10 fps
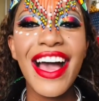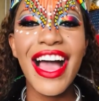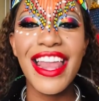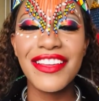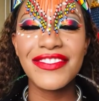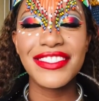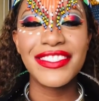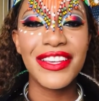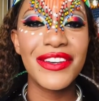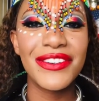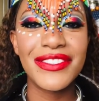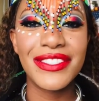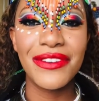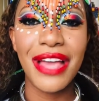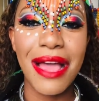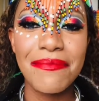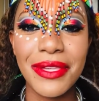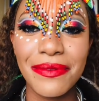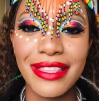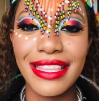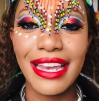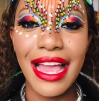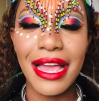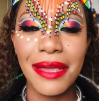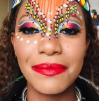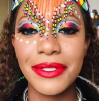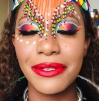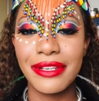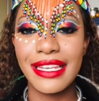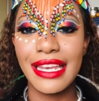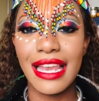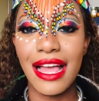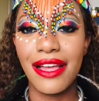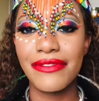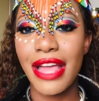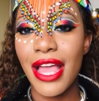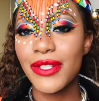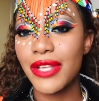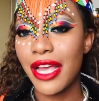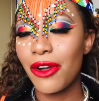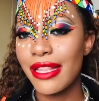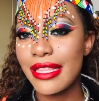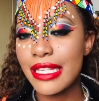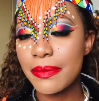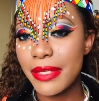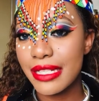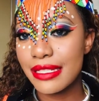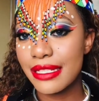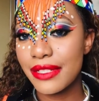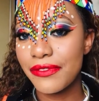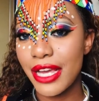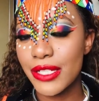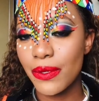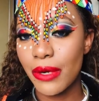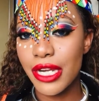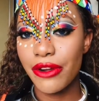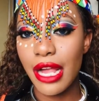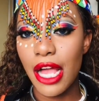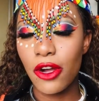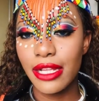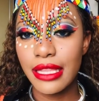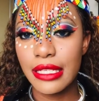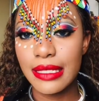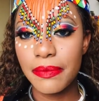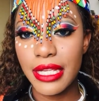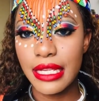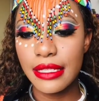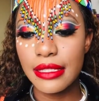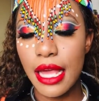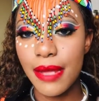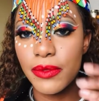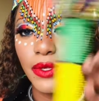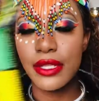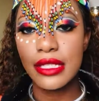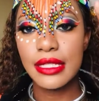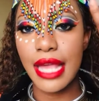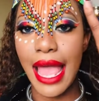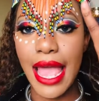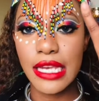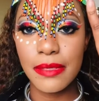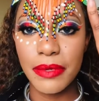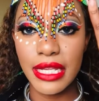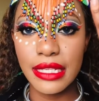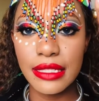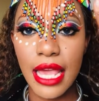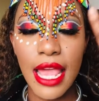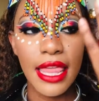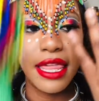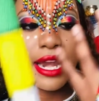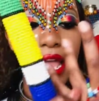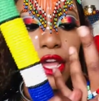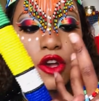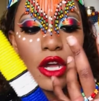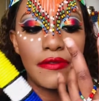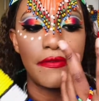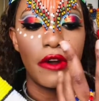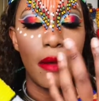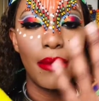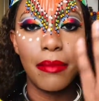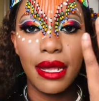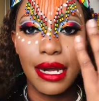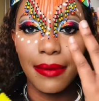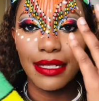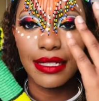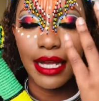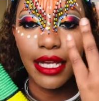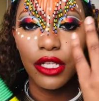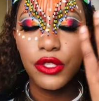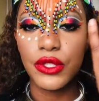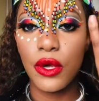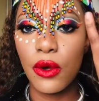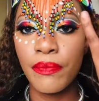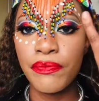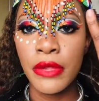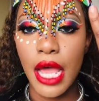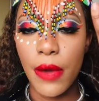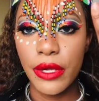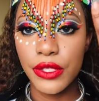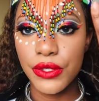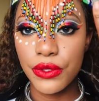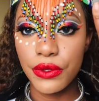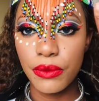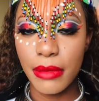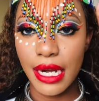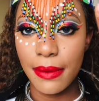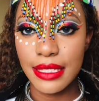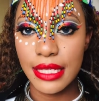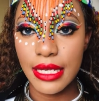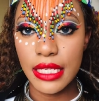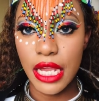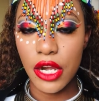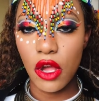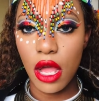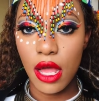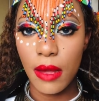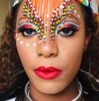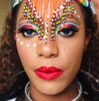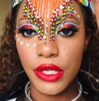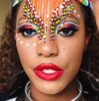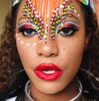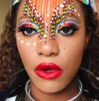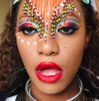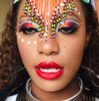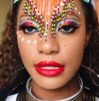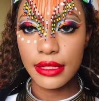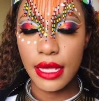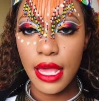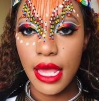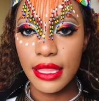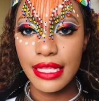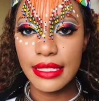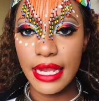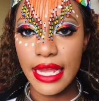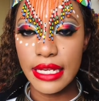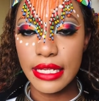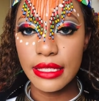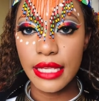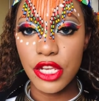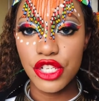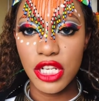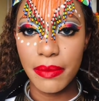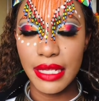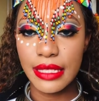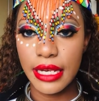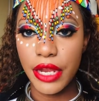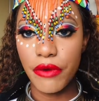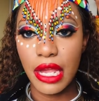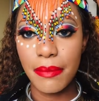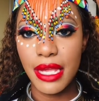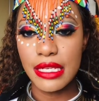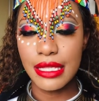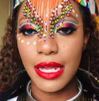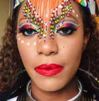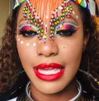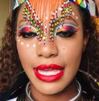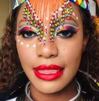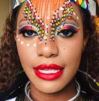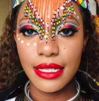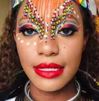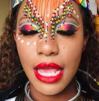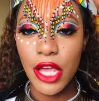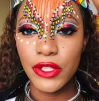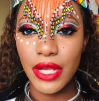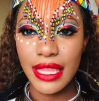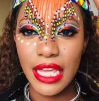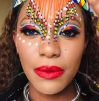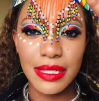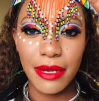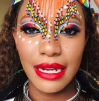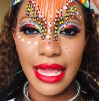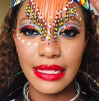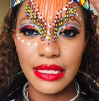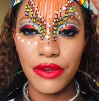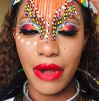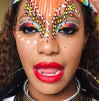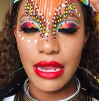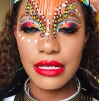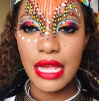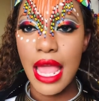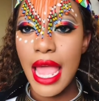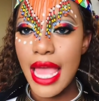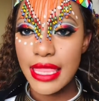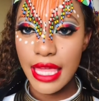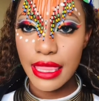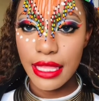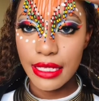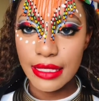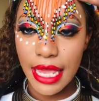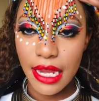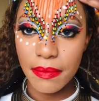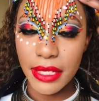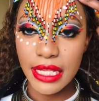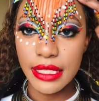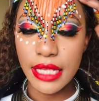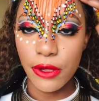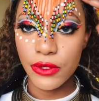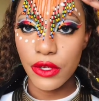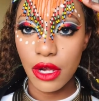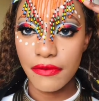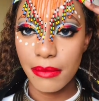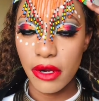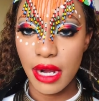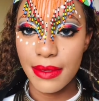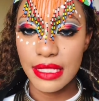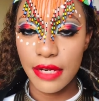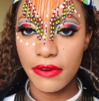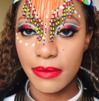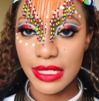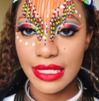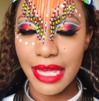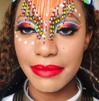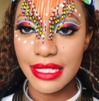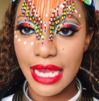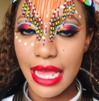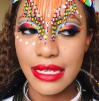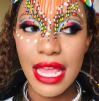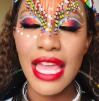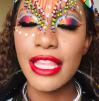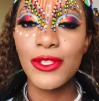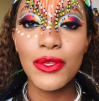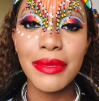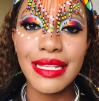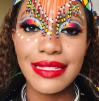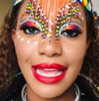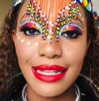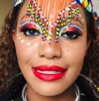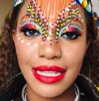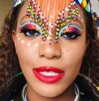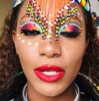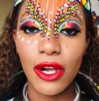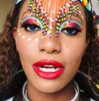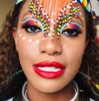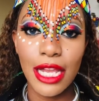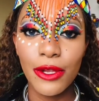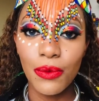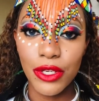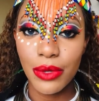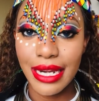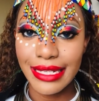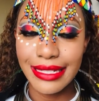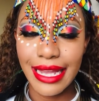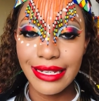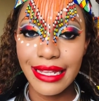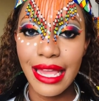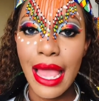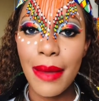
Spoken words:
And I'm so, so happy with it. I absolutely love. So I got these pieces, if you guys are wondering, I got this piece. So this is a hand piece that I got from Marabastad. So I went to Marabastad and we went to go ask these ladies, and she basically recommended that we get this. So I think it was about 80 Rand. And then this headpiece I also got from Marabastad from the same stand. There's too many stands there, so I can't tell you which one exactly.